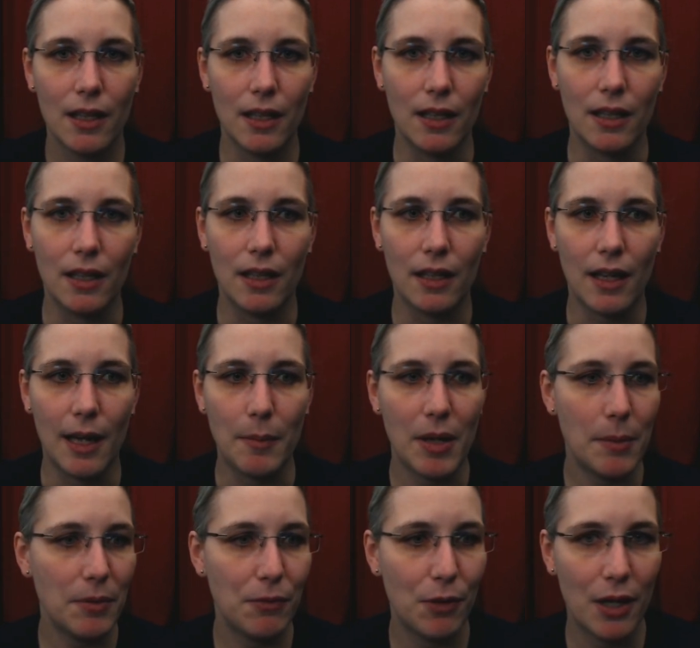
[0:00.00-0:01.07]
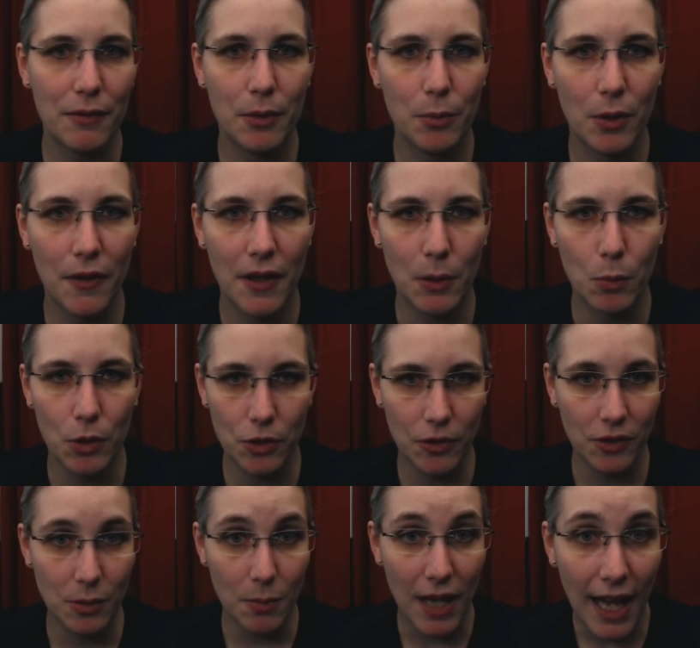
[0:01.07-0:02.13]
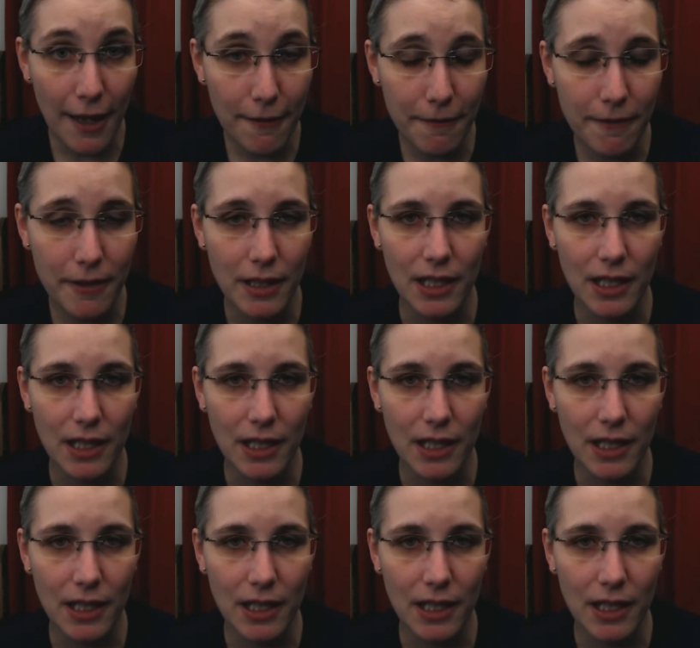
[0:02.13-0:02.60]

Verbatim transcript: Uh, I'm happy for everyone that watches them live.